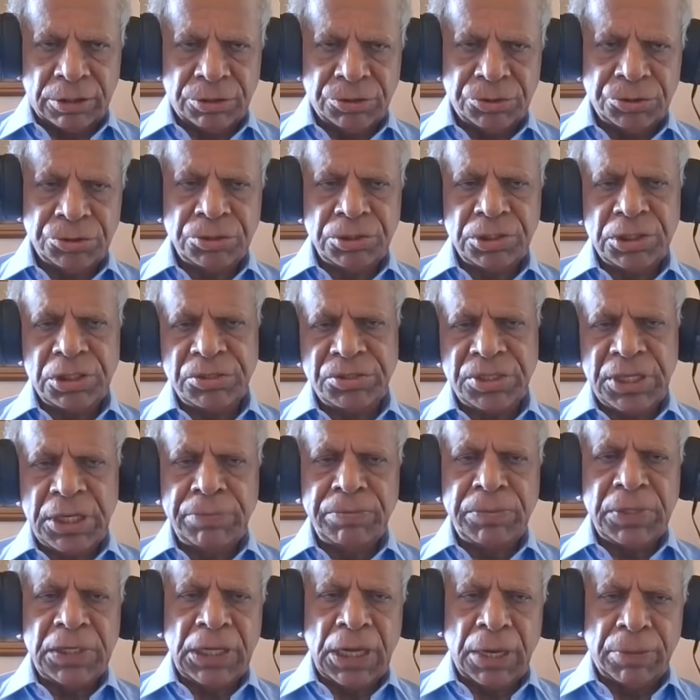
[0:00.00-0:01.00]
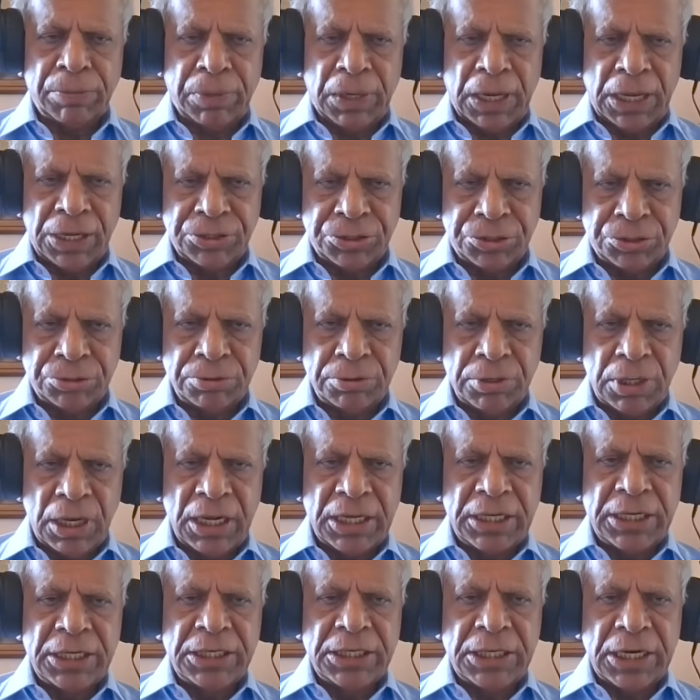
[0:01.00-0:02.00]
So the same thing applies to
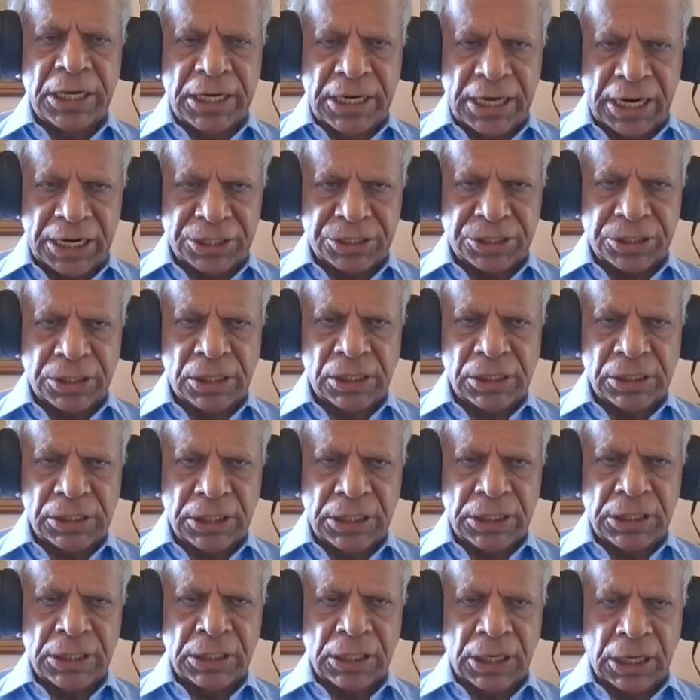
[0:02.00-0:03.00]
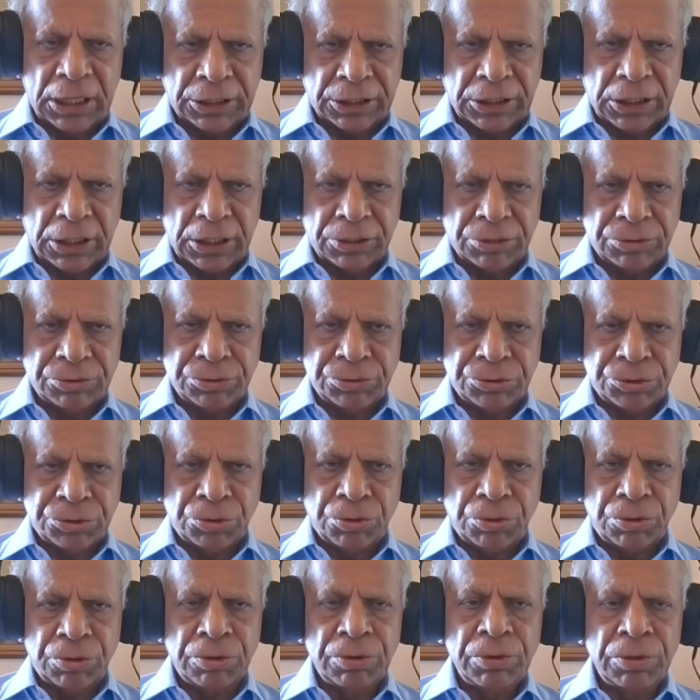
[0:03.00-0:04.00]
an Indian national in Qatar.
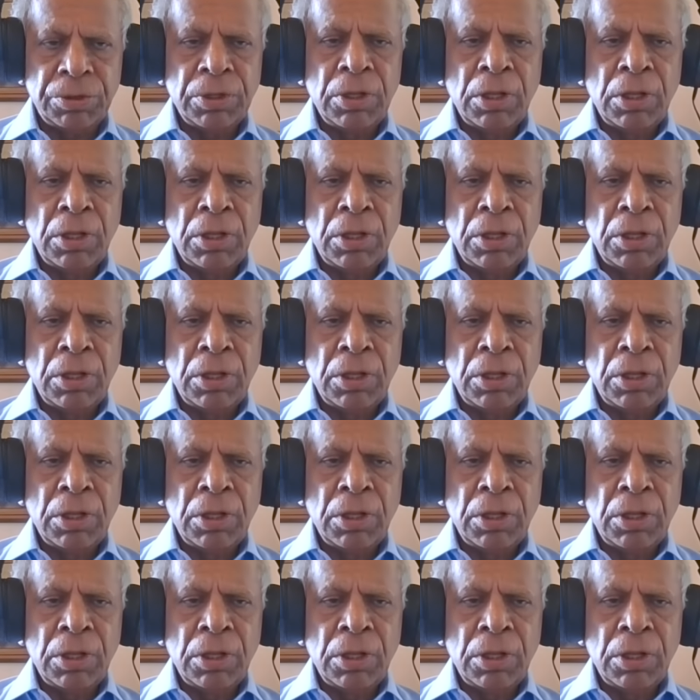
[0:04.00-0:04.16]
So,